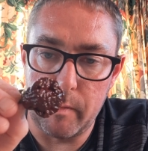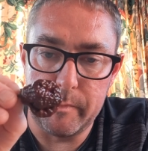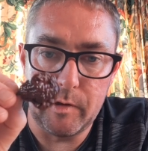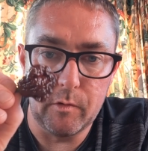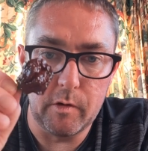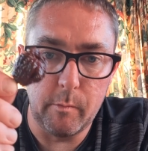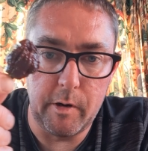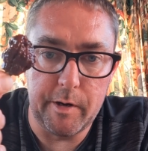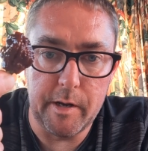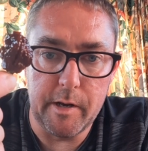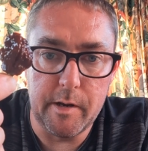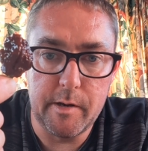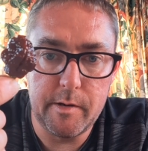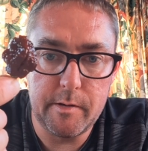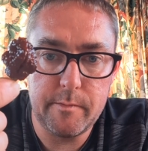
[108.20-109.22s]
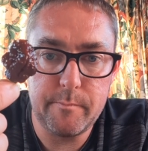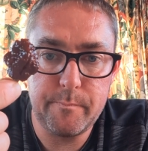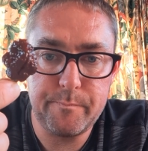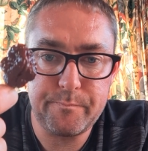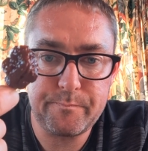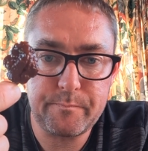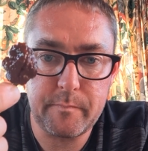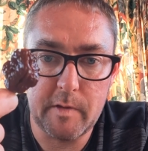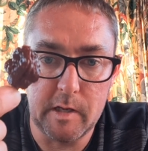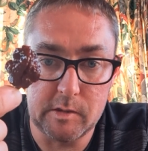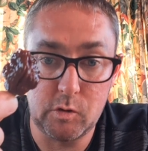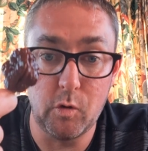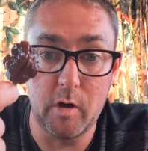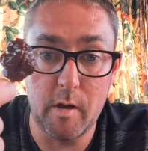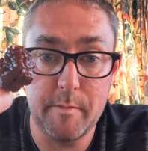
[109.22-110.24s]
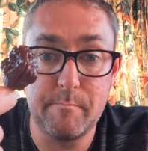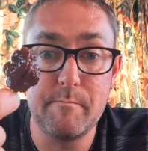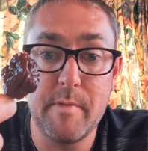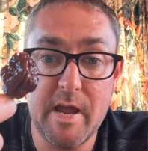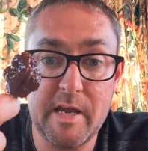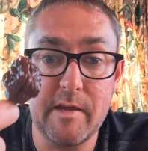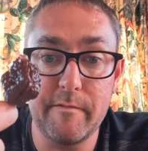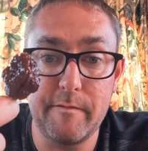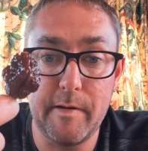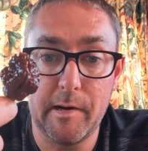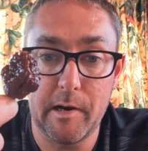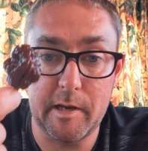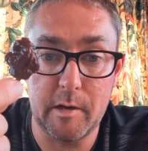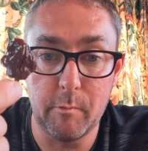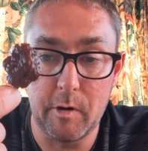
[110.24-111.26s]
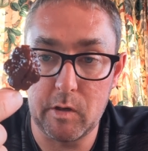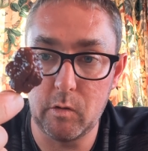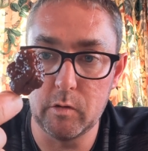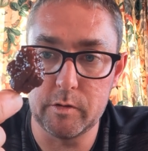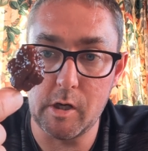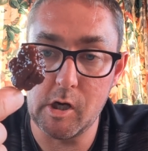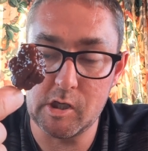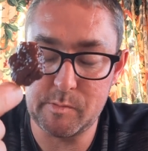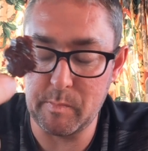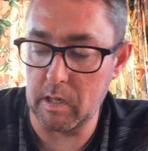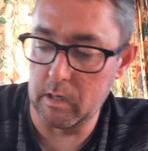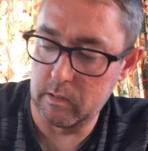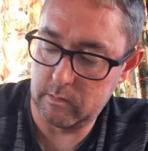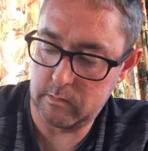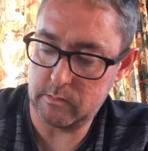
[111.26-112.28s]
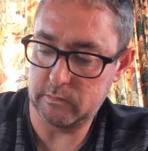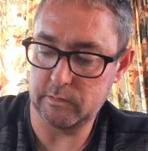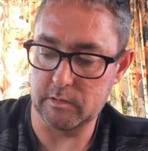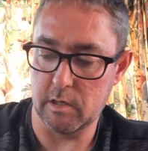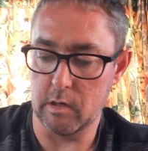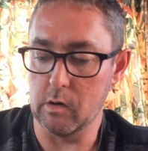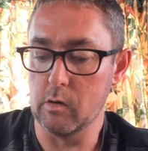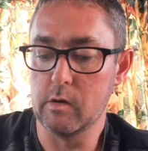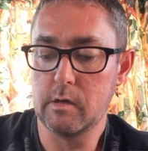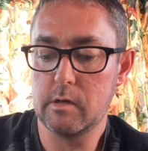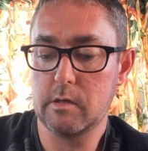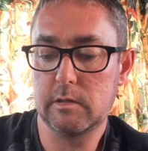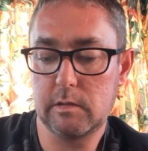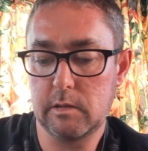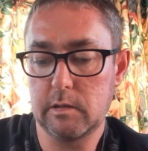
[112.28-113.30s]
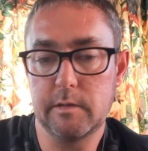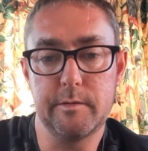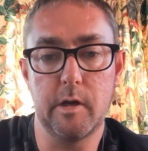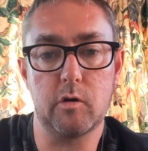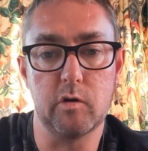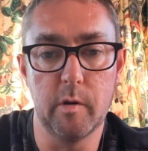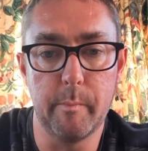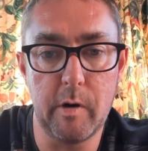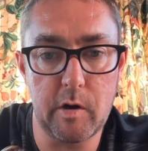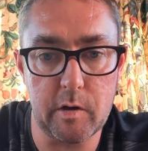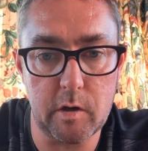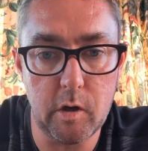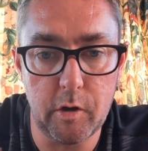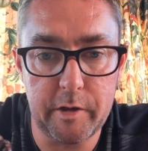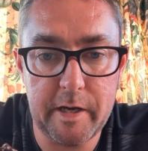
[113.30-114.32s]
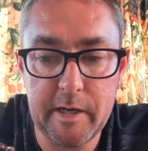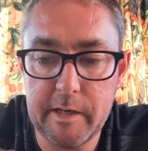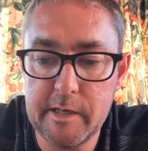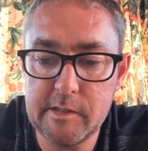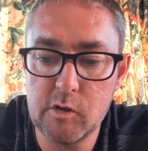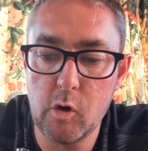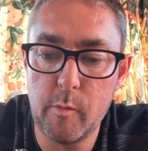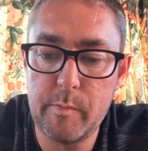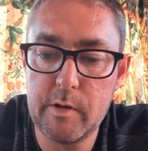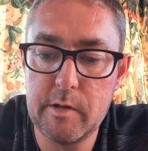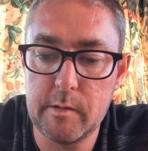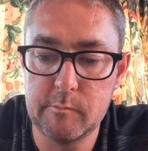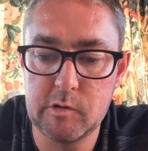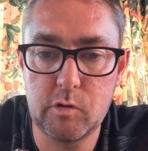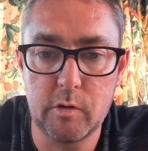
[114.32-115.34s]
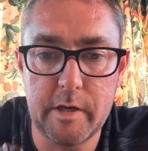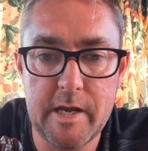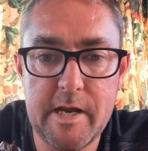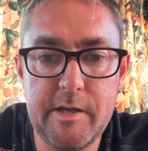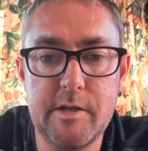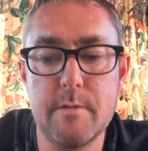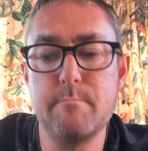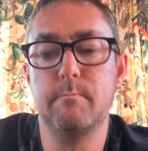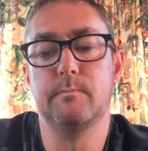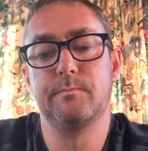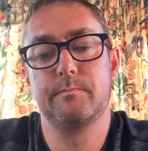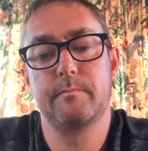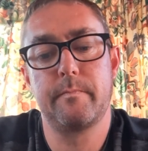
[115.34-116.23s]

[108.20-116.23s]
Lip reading: going to want to, it's going to make you feel like you want to go to the hospital. So not going to bother cutting these open, I'm just going to eat them.